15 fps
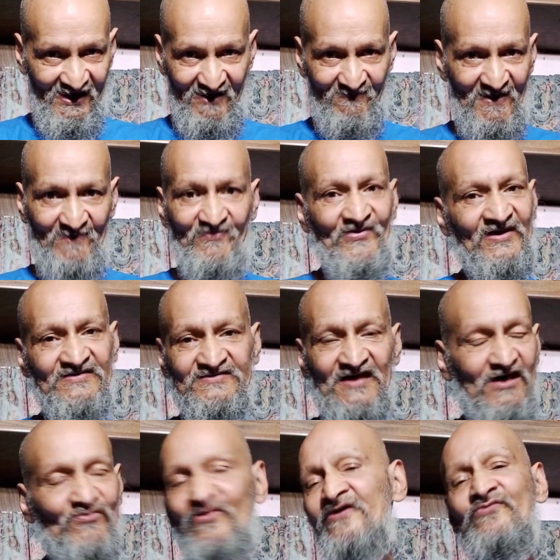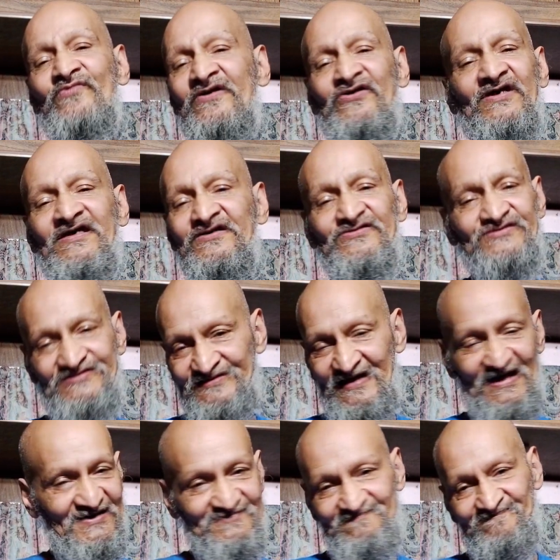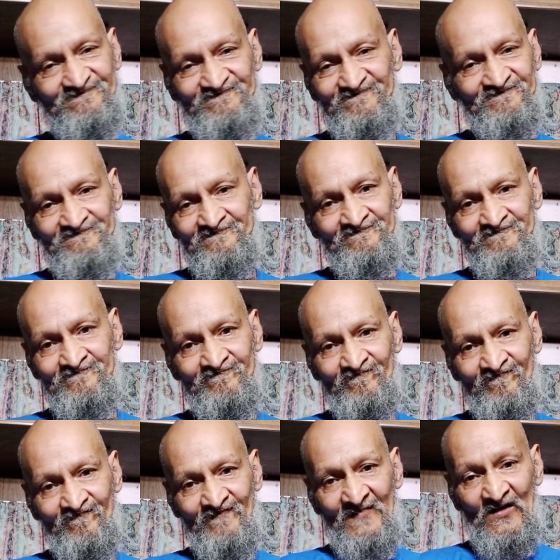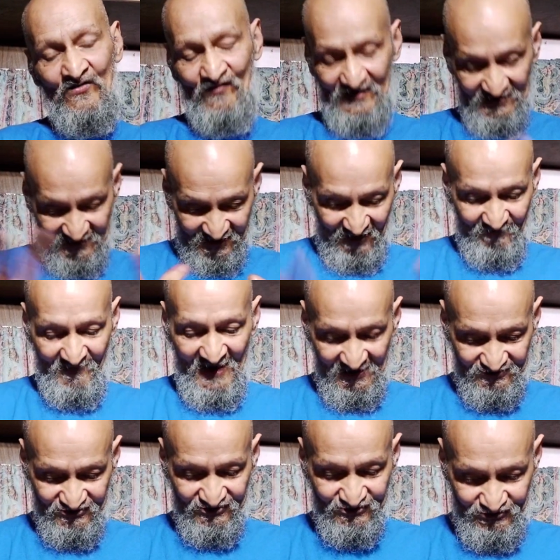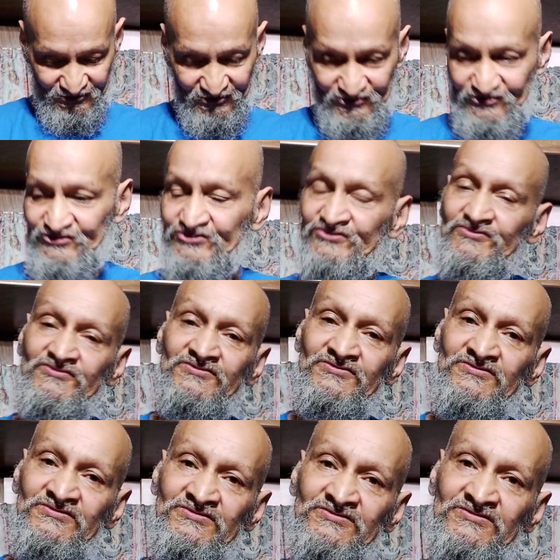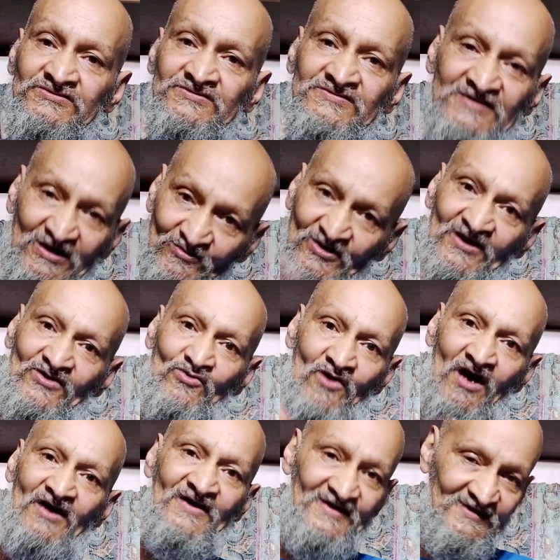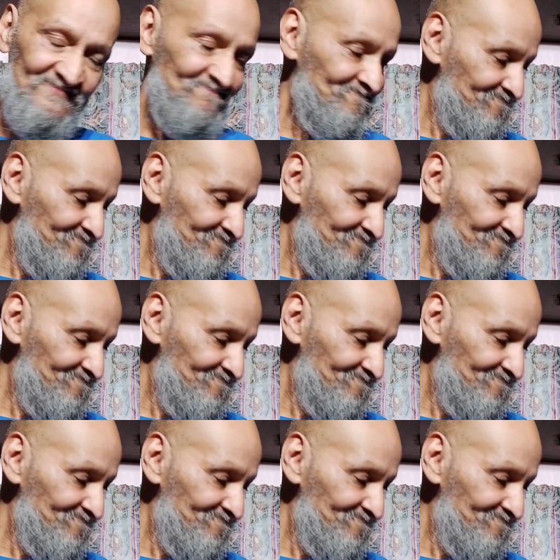Amen. Praise God. We, we're not going to do that. We're going to come back to the truth and we're going to walk in it.